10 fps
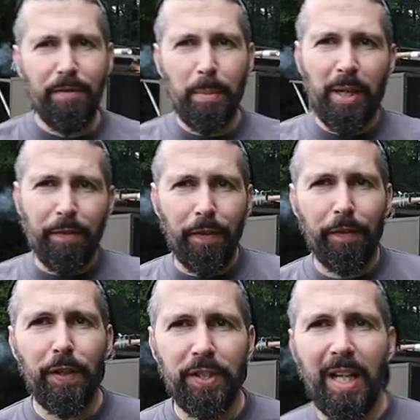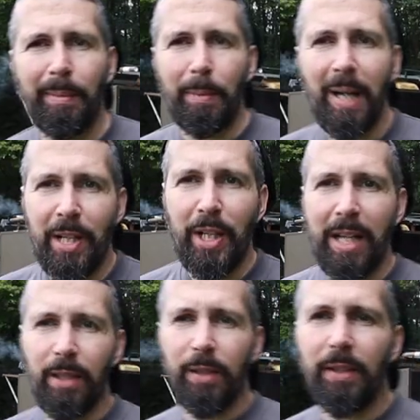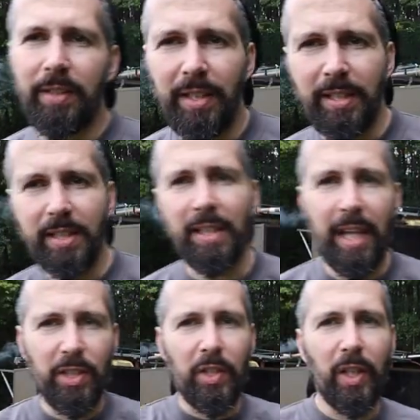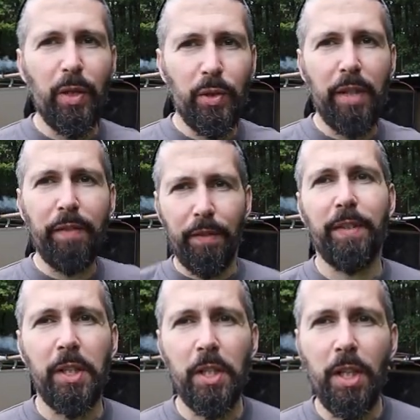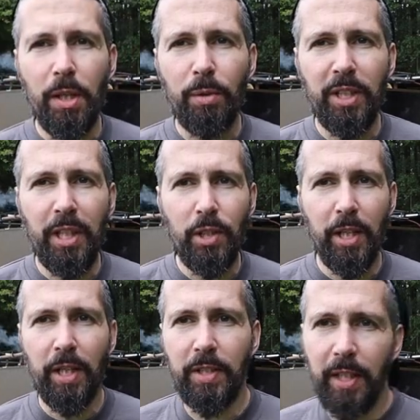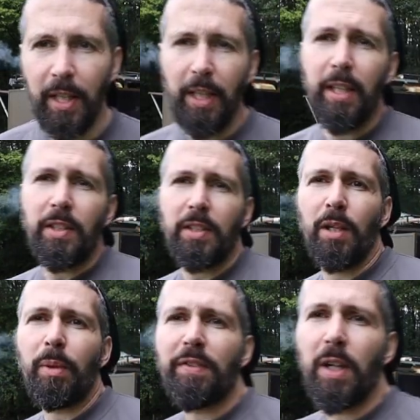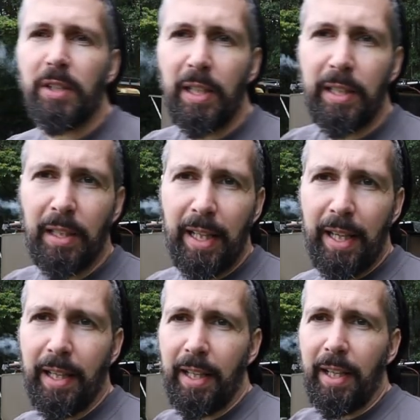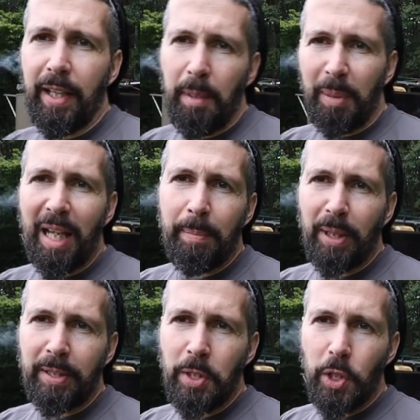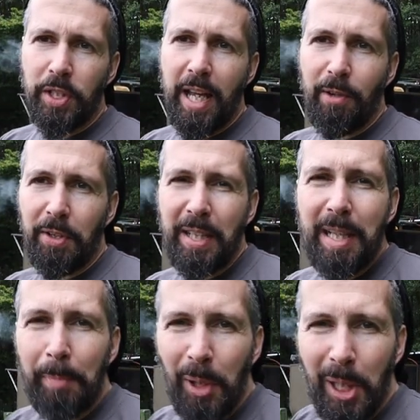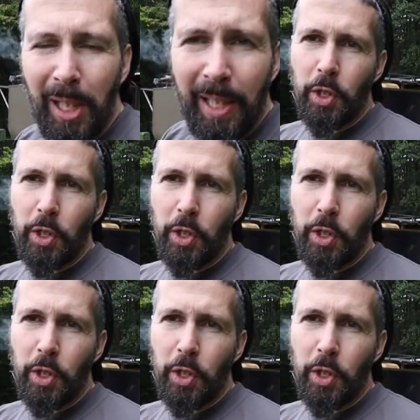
everybody, for the first time on my channel, this is the exclusive of the new t-shirt. So we've got a little play button just there on the nipple.